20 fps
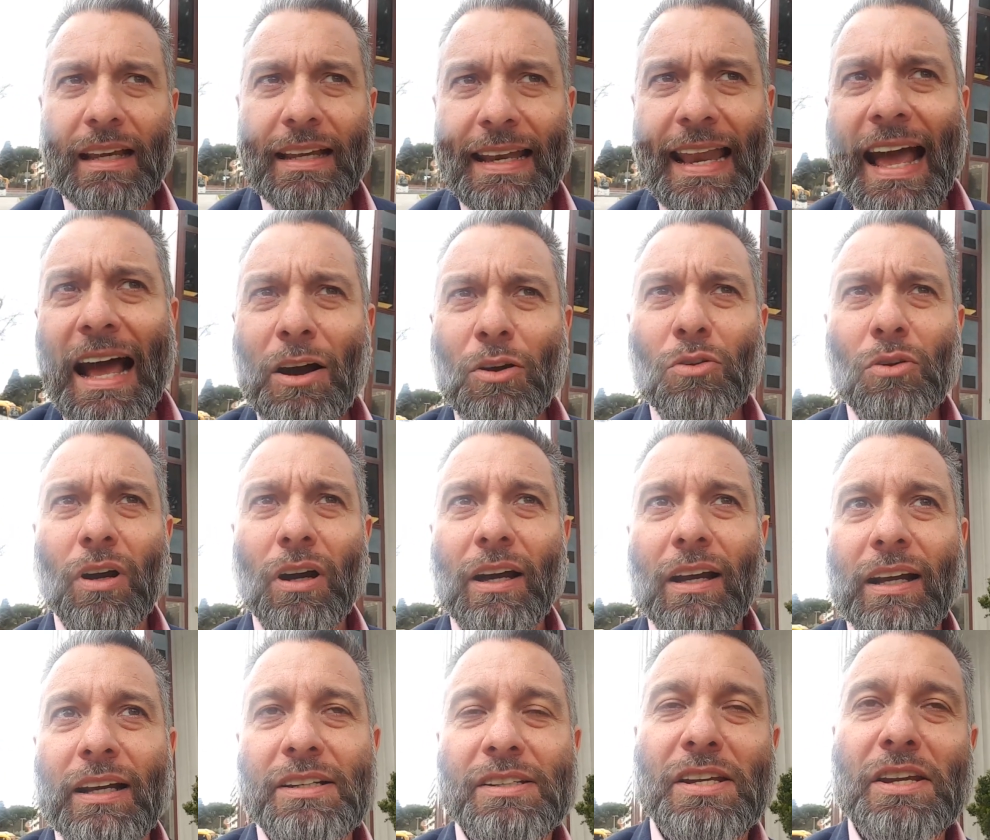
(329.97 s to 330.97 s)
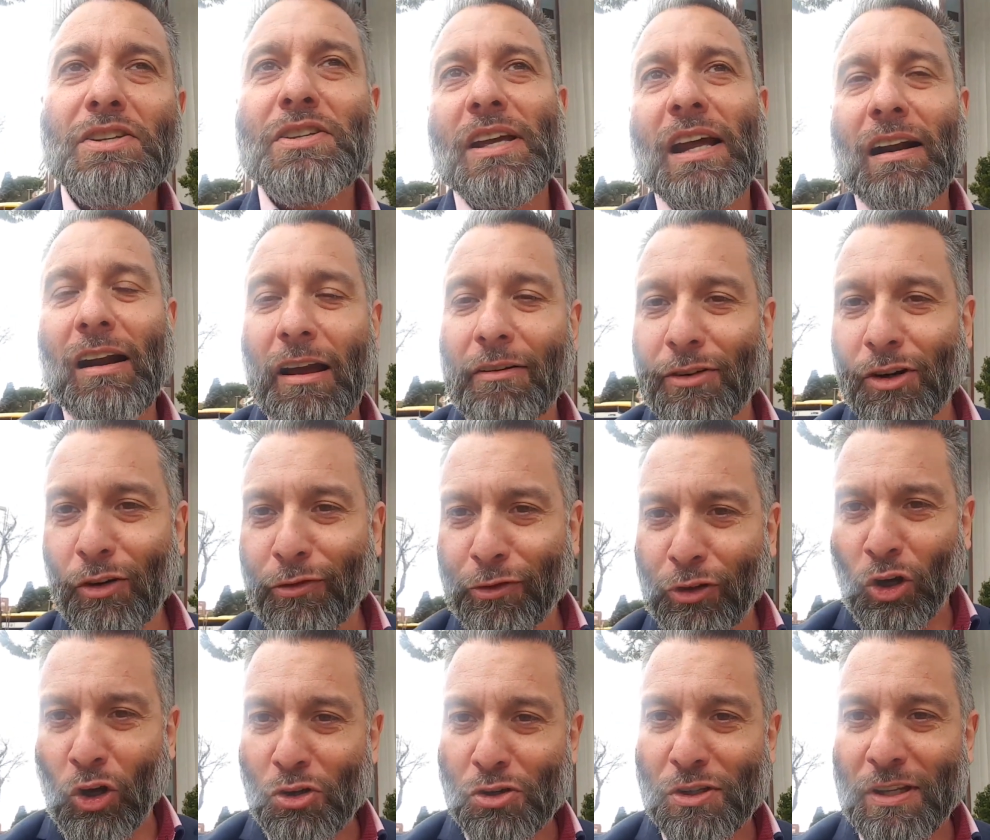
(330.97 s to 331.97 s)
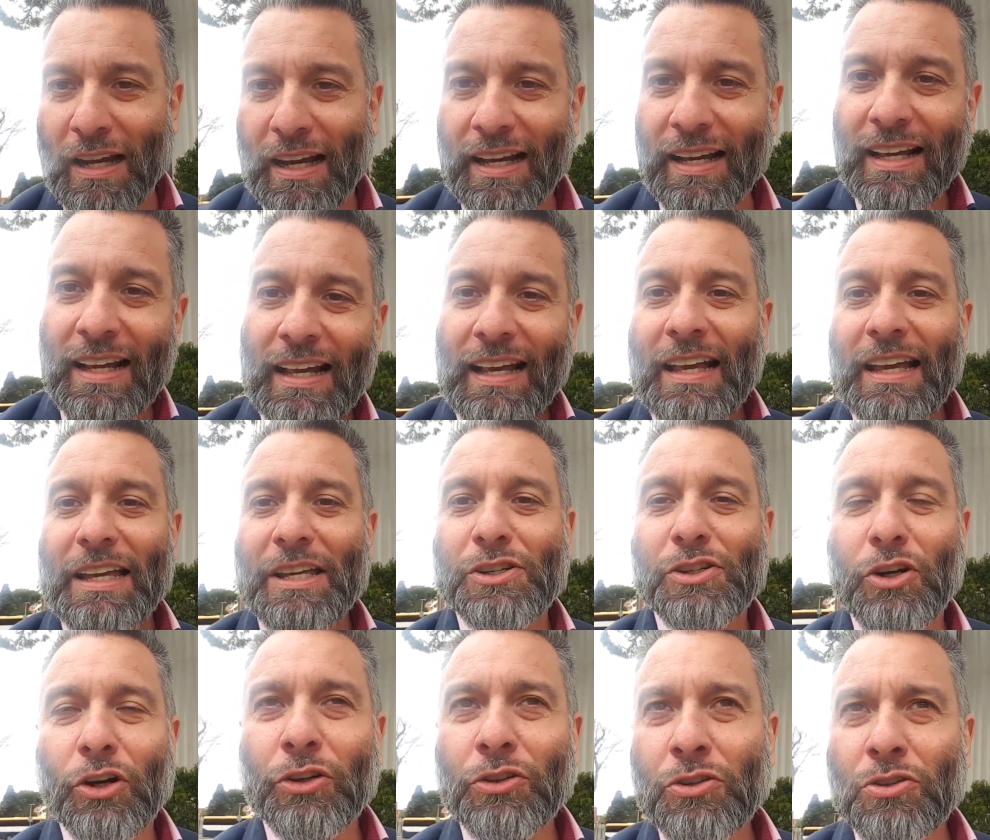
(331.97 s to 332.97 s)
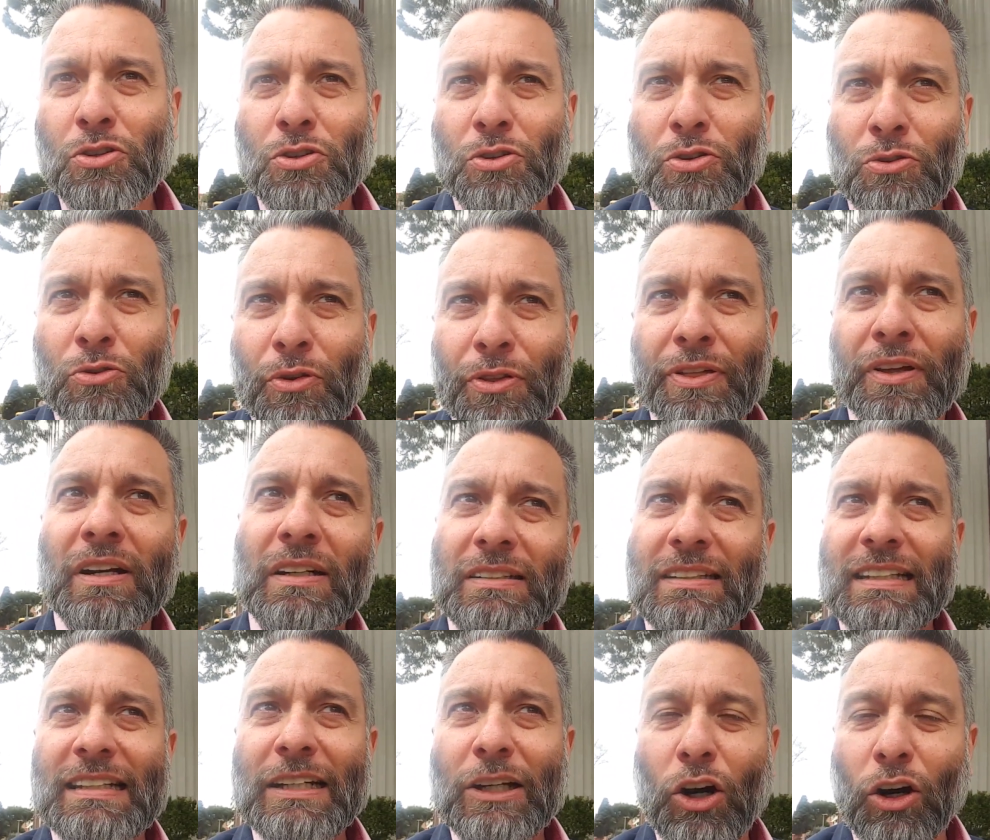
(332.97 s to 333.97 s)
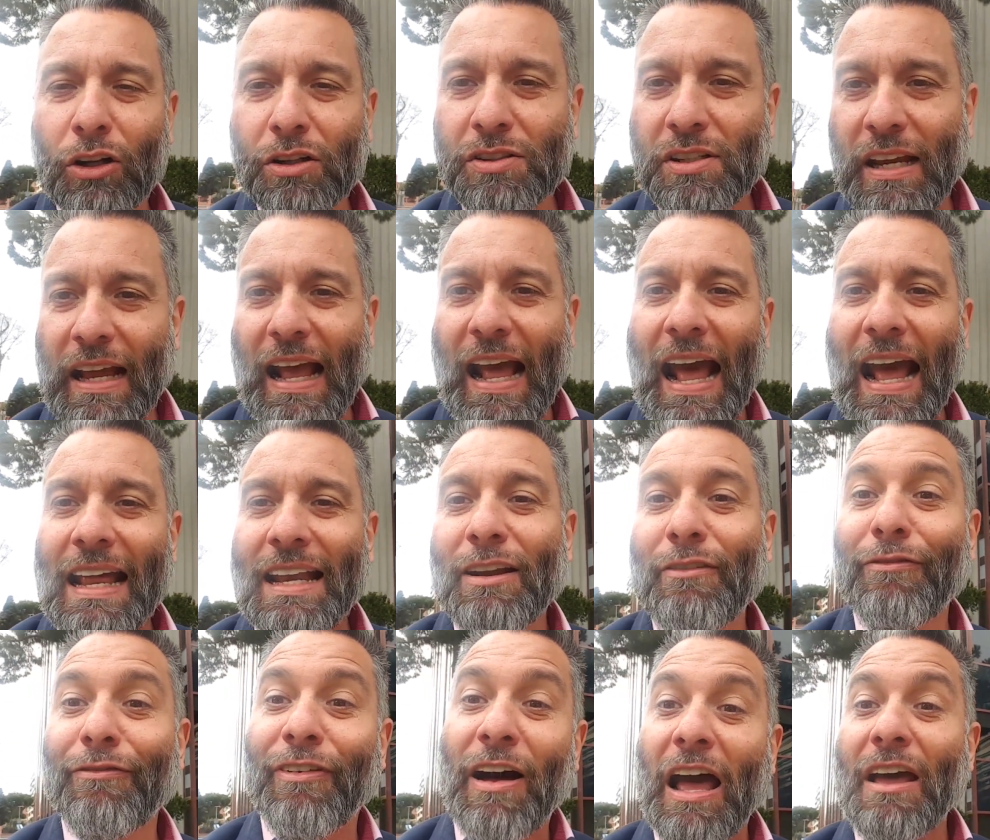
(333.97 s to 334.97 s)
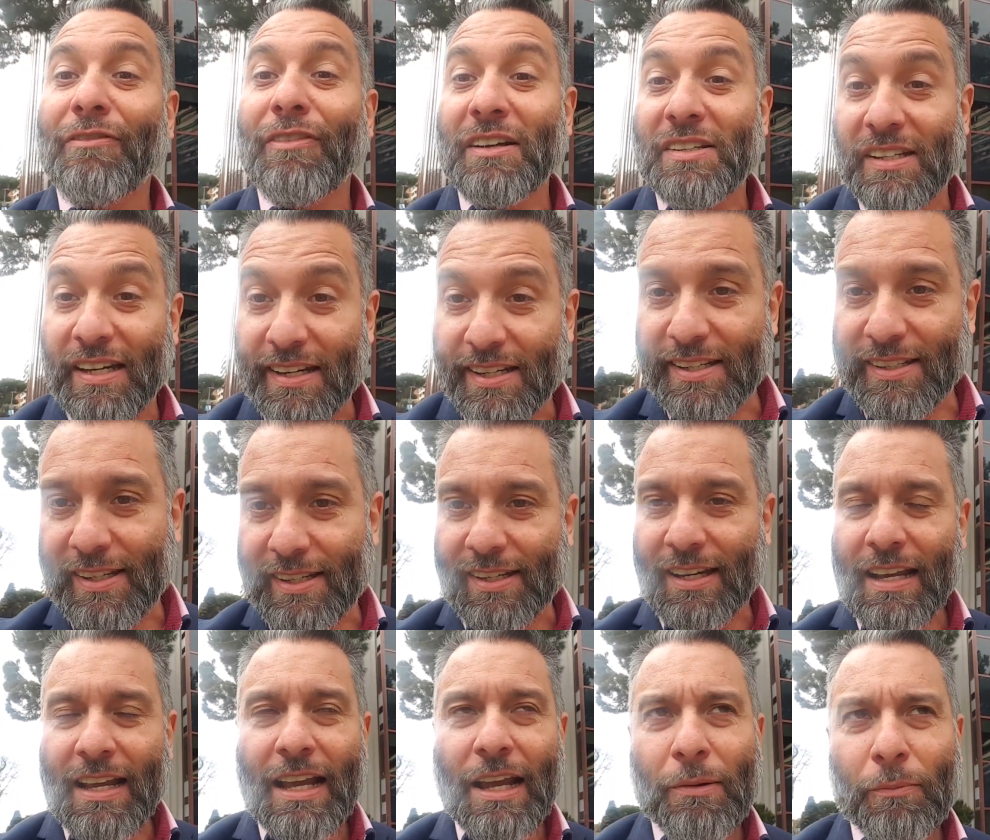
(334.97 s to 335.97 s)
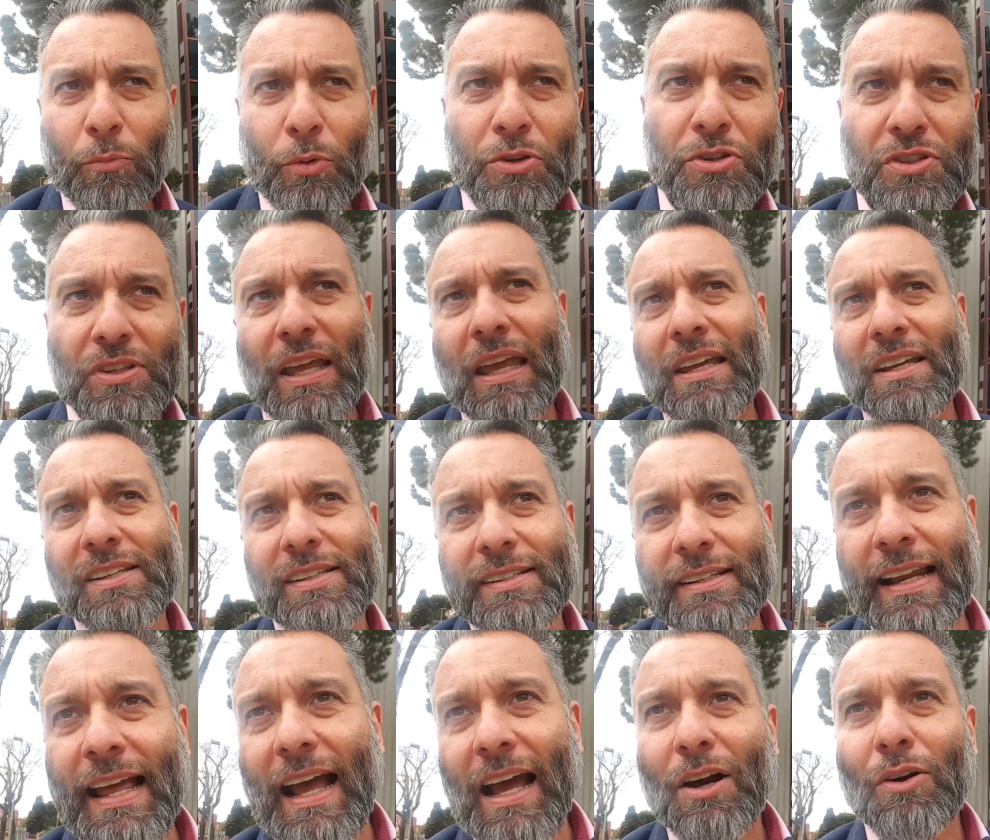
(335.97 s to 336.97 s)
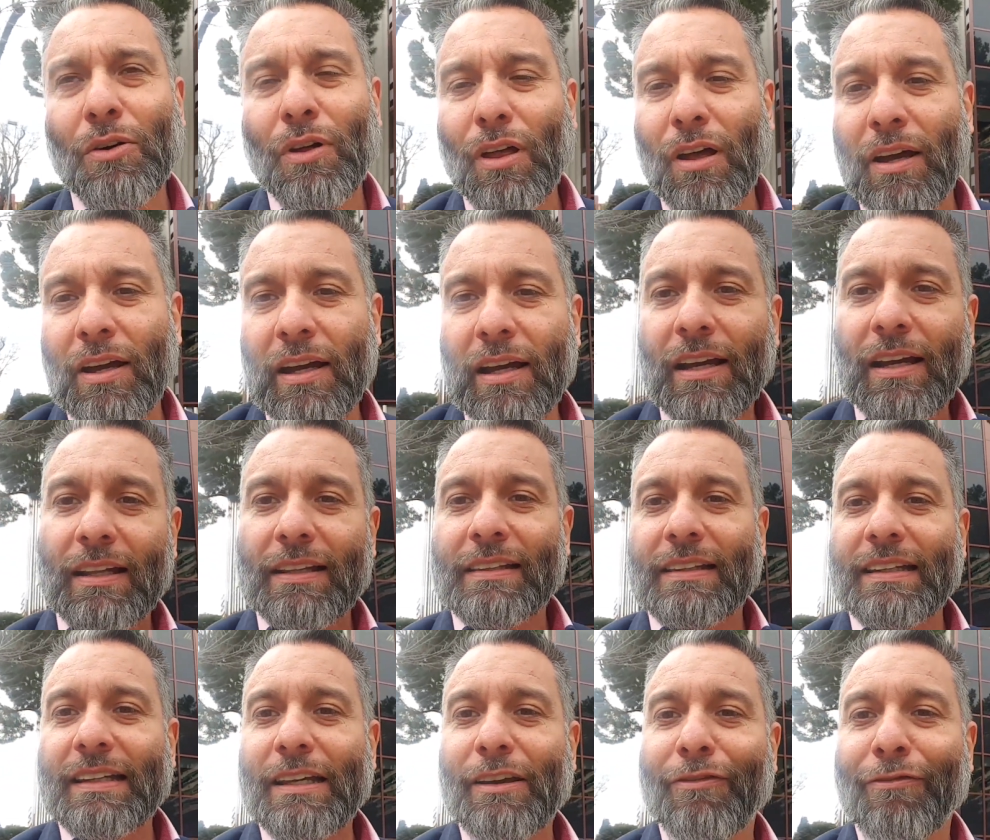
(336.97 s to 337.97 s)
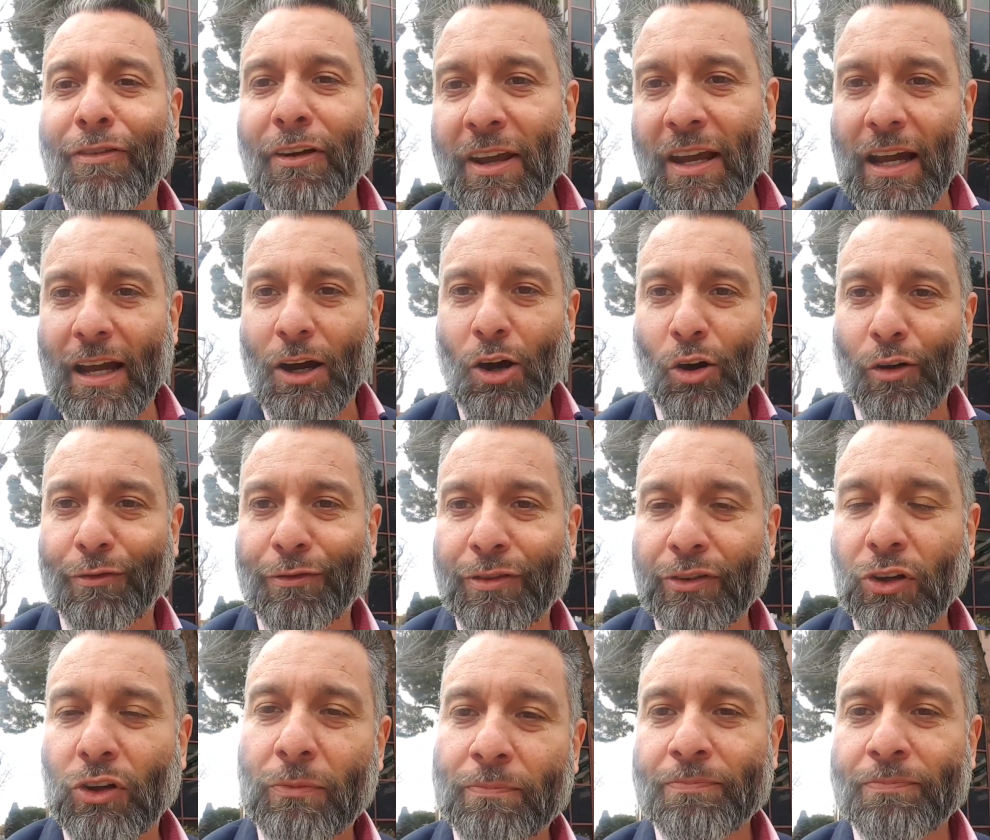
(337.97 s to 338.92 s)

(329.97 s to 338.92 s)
Now, uh, since the arrival of Costa, he's gone to 13 goals and 5 assists, which takes now uh, the figure of